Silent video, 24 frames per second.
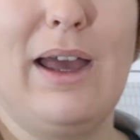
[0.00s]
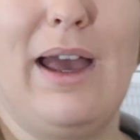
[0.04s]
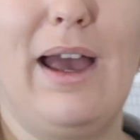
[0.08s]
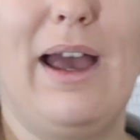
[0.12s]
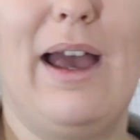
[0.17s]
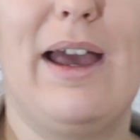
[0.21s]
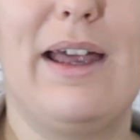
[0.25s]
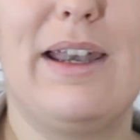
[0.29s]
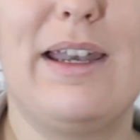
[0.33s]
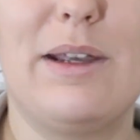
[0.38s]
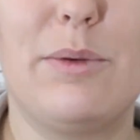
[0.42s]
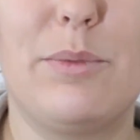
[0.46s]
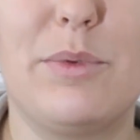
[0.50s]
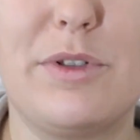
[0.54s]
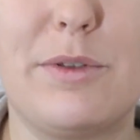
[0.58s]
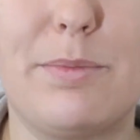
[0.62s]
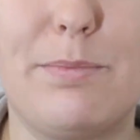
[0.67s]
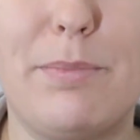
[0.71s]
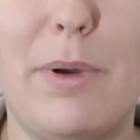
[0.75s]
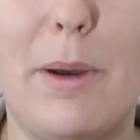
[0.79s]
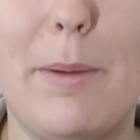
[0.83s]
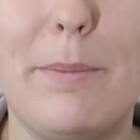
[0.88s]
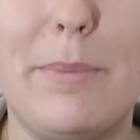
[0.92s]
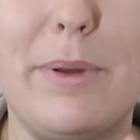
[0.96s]
and it was
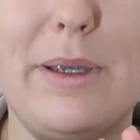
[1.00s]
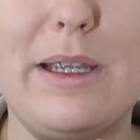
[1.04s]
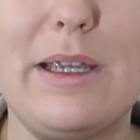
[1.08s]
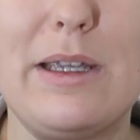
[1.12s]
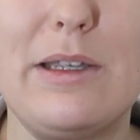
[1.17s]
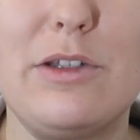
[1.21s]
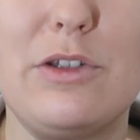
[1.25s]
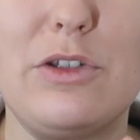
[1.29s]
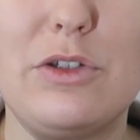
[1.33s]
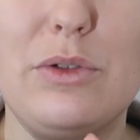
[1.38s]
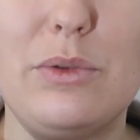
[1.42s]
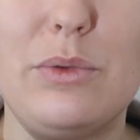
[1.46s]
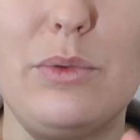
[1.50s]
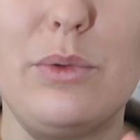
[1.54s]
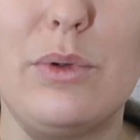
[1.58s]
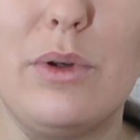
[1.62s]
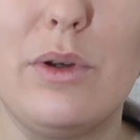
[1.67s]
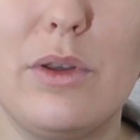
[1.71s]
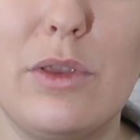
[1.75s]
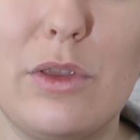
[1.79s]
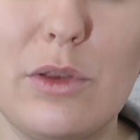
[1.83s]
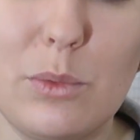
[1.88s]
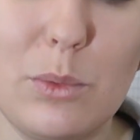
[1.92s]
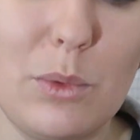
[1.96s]
bumping into
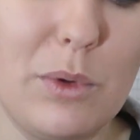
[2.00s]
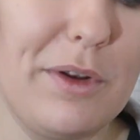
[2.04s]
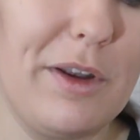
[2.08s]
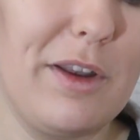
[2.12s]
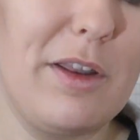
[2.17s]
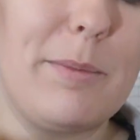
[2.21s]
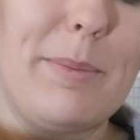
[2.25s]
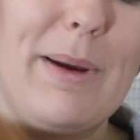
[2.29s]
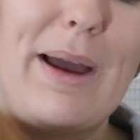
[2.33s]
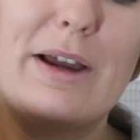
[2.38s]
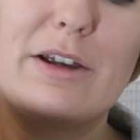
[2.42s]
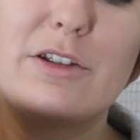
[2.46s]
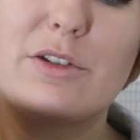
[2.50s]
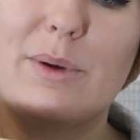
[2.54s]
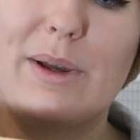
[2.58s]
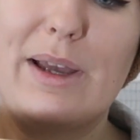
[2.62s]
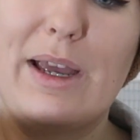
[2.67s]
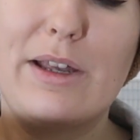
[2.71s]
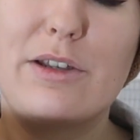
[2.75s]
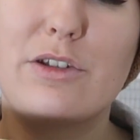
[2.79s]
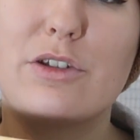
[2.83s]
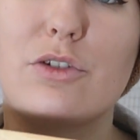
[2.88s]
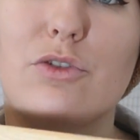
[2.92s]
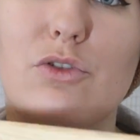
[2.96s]
the wall at the back, so I
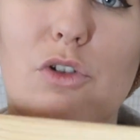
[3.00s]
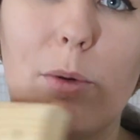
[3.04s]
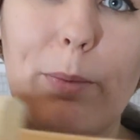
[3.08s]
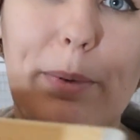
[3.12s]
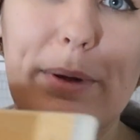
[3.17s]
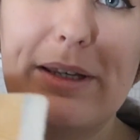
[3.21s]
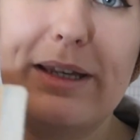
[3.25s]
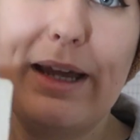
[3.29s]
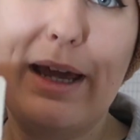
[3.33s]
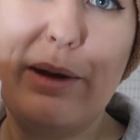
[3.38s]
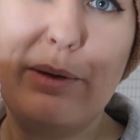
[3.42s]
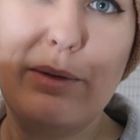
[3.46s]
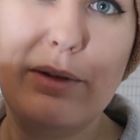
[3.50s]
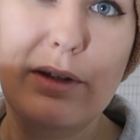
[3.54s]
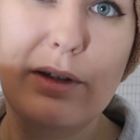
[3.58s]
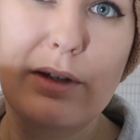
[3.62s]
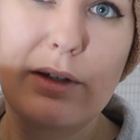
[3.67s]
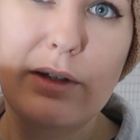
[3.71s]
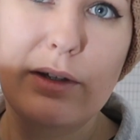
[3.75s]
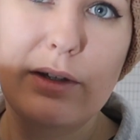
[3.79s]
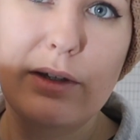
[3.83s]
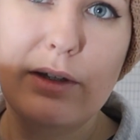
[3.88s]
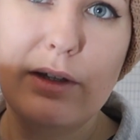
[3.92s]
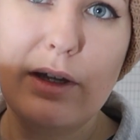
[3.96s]
had to drop it down
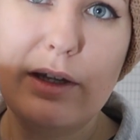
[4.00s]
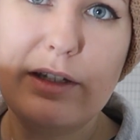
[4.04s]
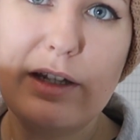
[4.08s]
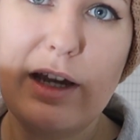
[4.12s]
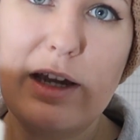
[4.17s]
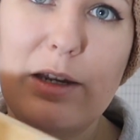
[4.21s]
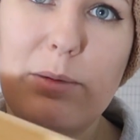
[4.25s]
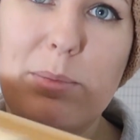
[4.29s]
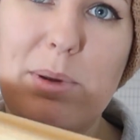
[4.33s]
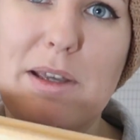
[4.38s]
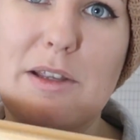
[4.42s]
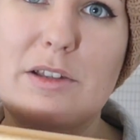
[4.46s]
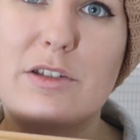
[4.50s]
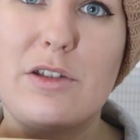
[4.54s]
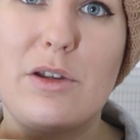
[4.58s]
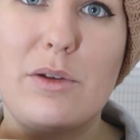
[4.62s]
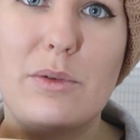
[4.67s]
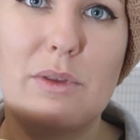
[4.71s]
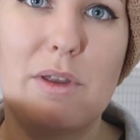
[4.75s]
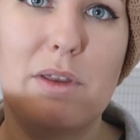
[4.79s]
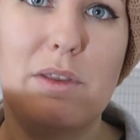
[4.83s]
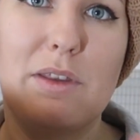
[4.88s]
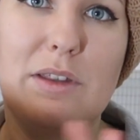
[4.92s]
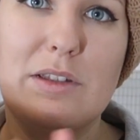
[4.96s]
a tiny bit so
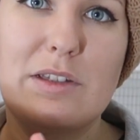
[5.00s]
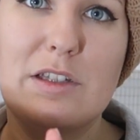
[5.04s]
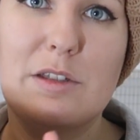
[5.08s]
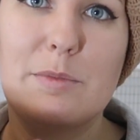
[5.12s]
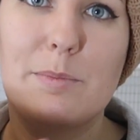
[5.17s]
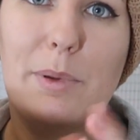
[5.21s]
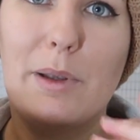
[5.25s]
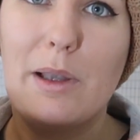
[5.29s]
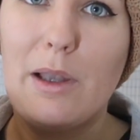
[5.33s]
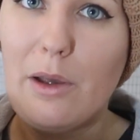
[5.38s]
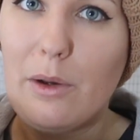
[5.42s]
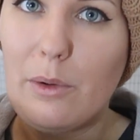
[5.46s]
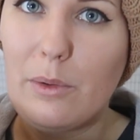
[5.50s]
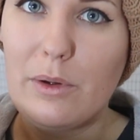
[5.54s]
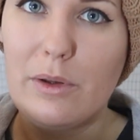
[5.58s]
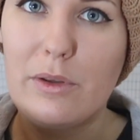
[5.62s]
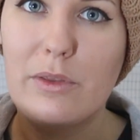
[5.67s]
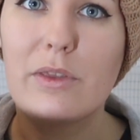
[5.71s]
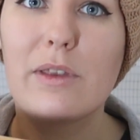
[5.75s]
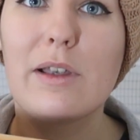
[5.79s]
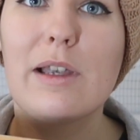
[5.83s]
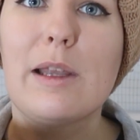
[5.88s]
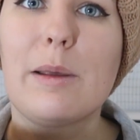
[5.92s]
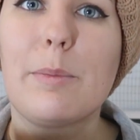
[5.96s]
that this is below
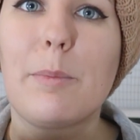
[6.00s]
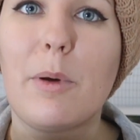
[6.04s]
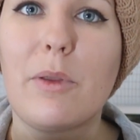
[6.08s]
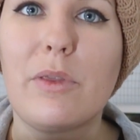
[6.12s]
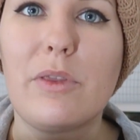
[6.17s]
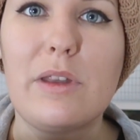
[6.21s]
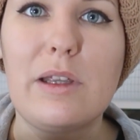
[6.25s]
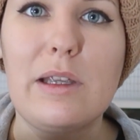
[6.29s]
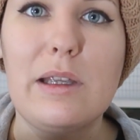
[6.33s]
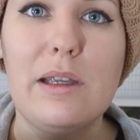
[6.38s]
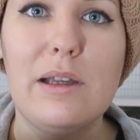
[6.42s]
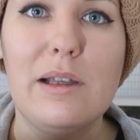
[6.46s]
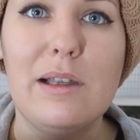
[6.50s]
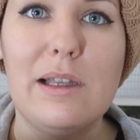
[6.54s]
the lip on the